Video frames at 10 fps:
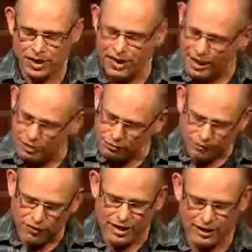in
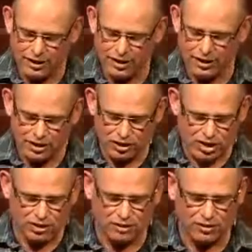finding
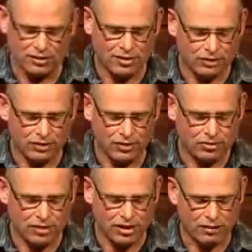Jesus for
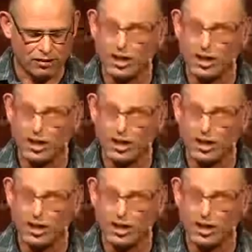themselves.